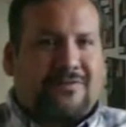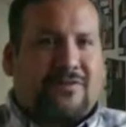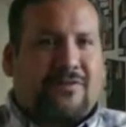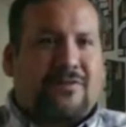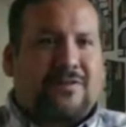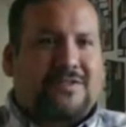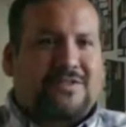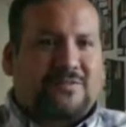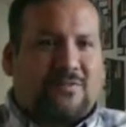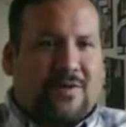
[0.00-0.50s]

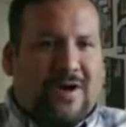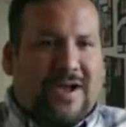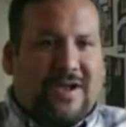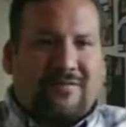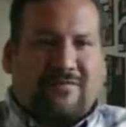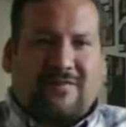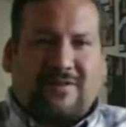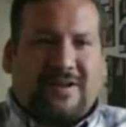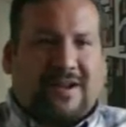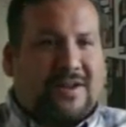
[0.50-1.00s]
Gordon's
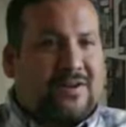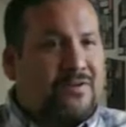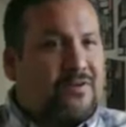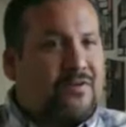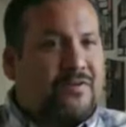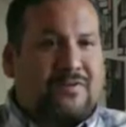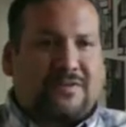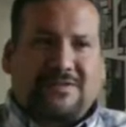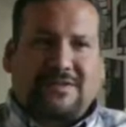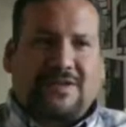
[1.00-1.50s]
wife, and I
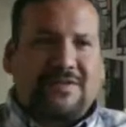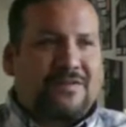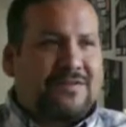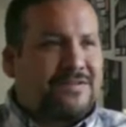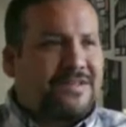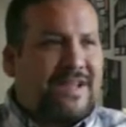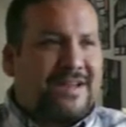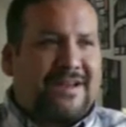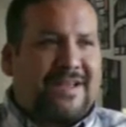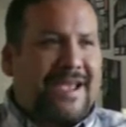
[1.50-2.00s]
know there's
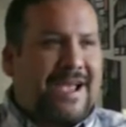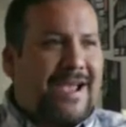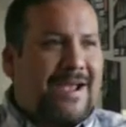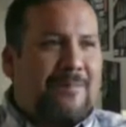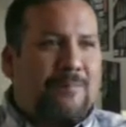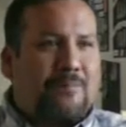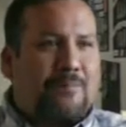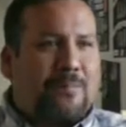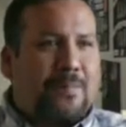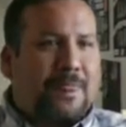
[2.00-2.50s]
others that
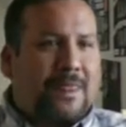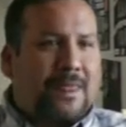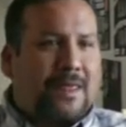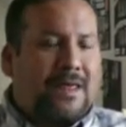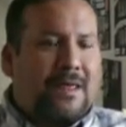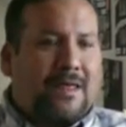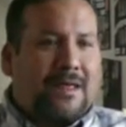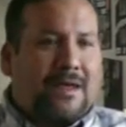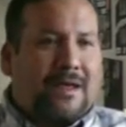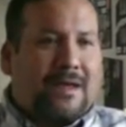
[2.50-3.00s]
came.
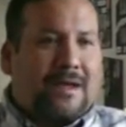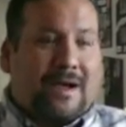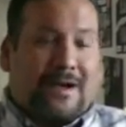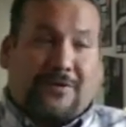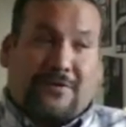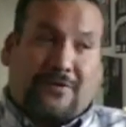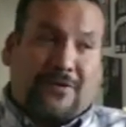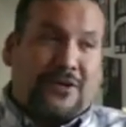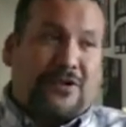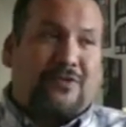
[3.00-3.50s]
I
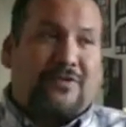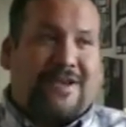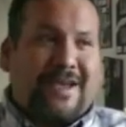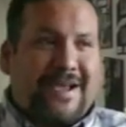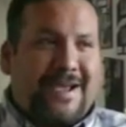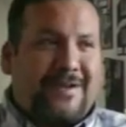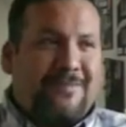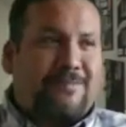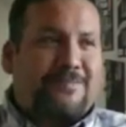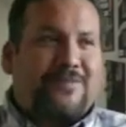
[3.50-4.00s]
know you
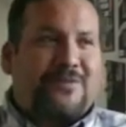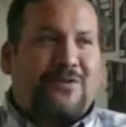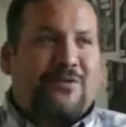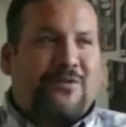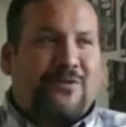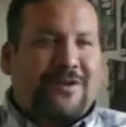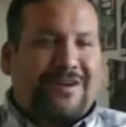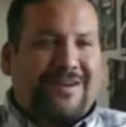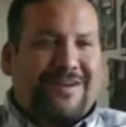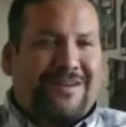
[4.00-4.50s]
came, you
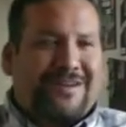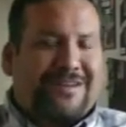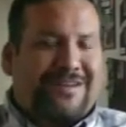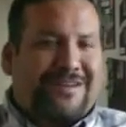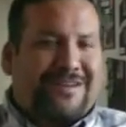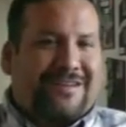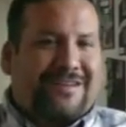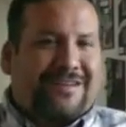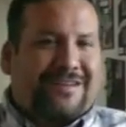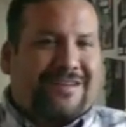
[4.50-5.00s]
were here.
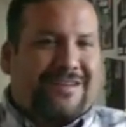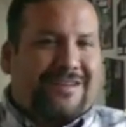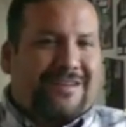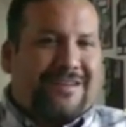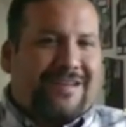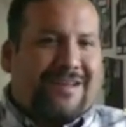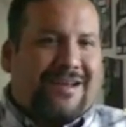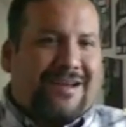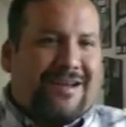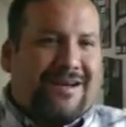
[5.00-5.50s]

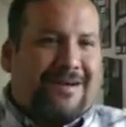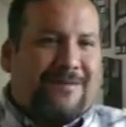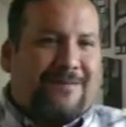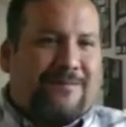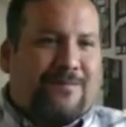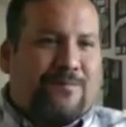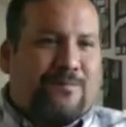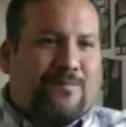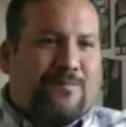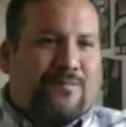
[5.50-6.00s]

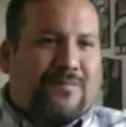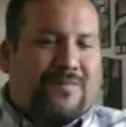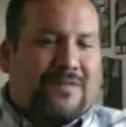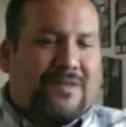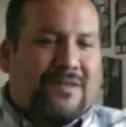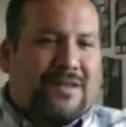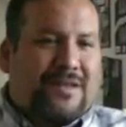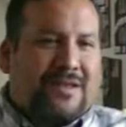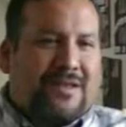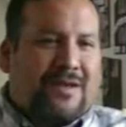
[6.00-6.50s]

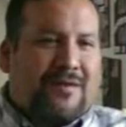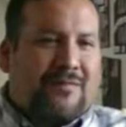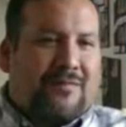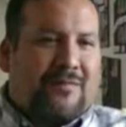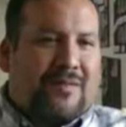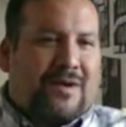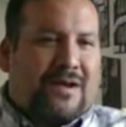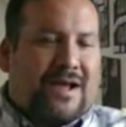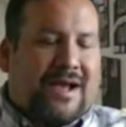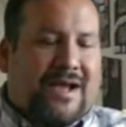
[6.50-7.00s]

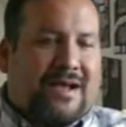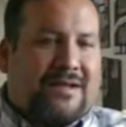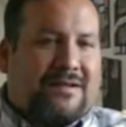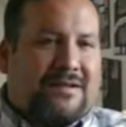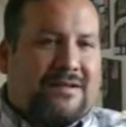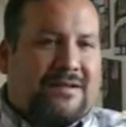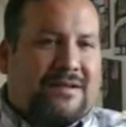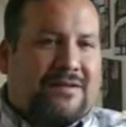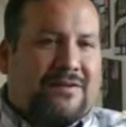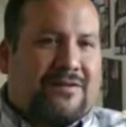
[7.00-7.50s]
But I
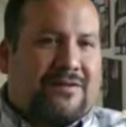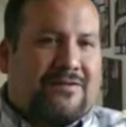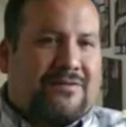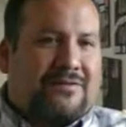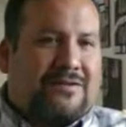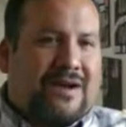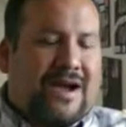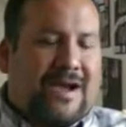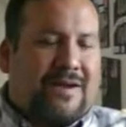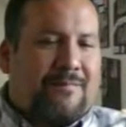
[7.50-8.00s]

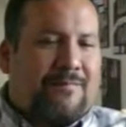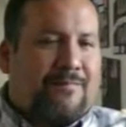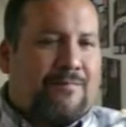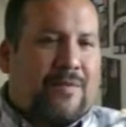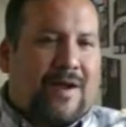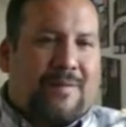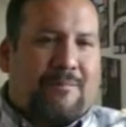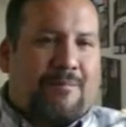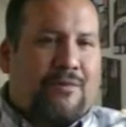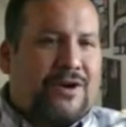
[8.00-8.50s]

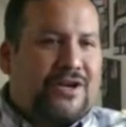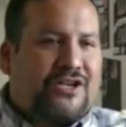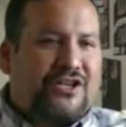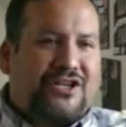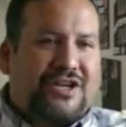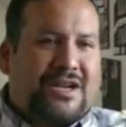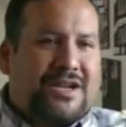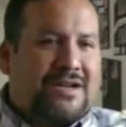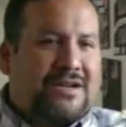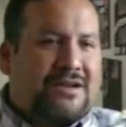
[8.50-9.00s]

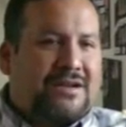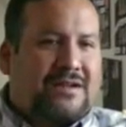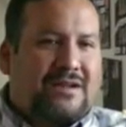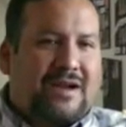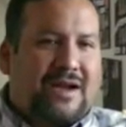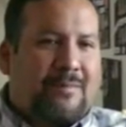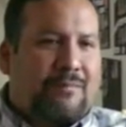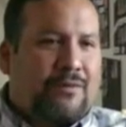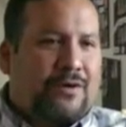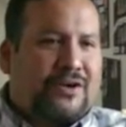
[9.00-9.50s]
appreciate
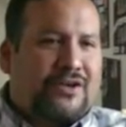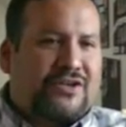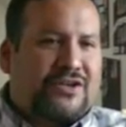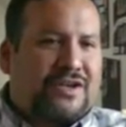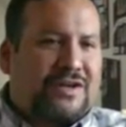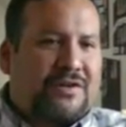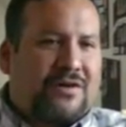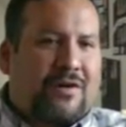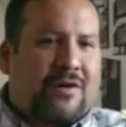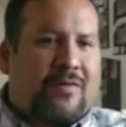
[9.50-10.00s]

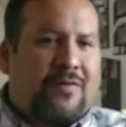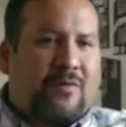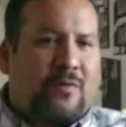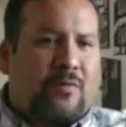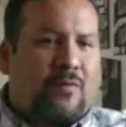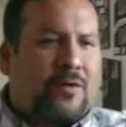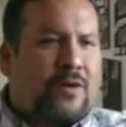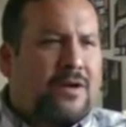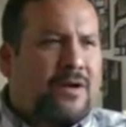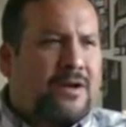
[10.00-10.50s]
all the
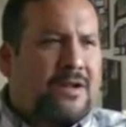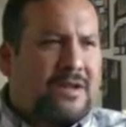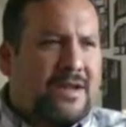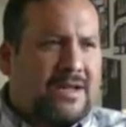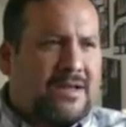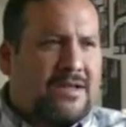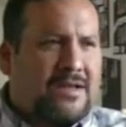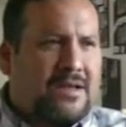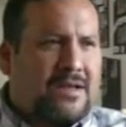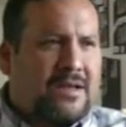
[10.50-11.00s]
work
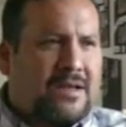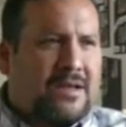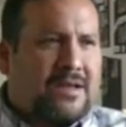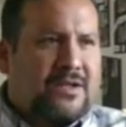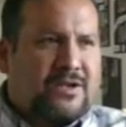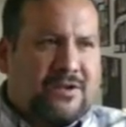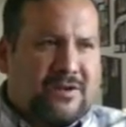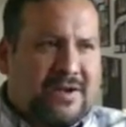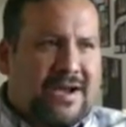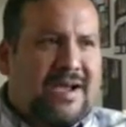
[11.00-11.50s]
that
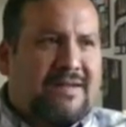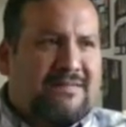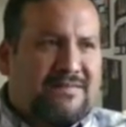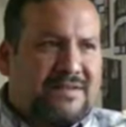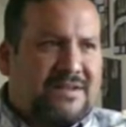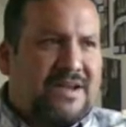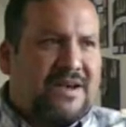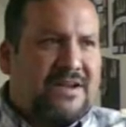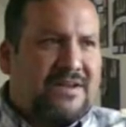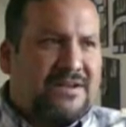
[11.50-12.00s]
you
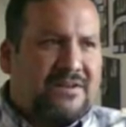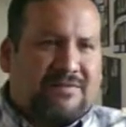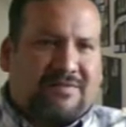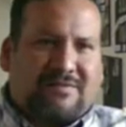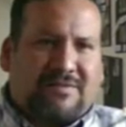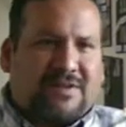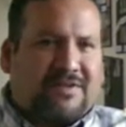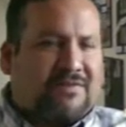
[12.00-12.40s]
guys done.